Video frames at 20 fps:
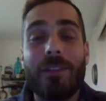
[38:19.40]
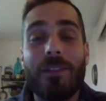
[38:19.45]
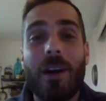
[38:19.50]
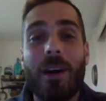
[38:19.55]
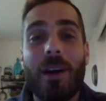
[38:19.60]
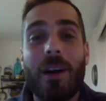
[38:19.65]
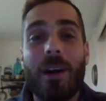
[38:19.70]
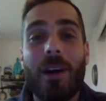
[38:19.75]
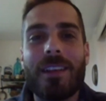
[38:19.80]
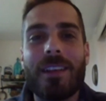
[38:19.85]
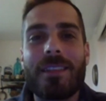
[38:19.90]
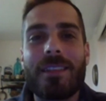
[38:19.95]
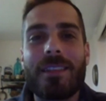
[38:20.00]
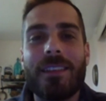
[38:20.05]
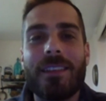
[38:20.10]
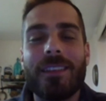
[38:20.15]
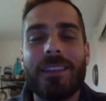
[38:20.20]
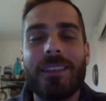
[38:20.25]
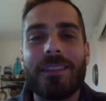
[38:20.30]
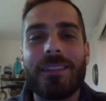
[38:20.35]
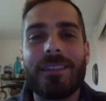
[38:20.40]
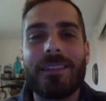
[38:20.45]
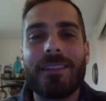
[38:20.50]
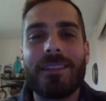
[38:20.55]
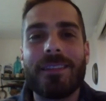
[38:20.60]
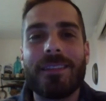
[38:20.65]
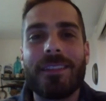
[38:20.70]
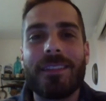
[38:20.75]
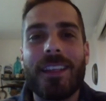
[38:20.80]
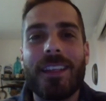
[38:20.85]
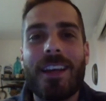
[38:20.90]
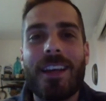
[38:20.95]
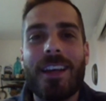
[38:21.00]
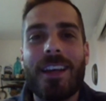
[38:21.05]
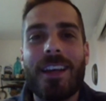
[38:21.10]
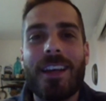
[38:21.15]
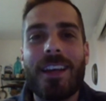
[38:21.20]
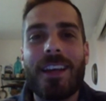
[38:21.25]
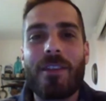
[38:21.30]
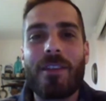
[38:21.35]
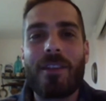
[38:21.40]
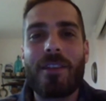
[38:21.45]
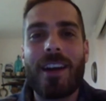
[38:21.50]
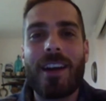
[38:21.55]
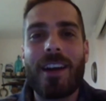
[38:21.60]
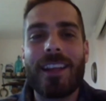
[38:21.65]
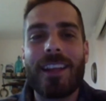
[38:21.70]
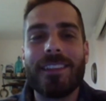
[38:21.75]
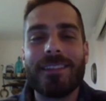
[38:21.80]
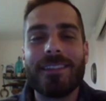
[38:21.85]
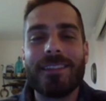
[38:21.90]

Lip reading: all of us. Alrighty.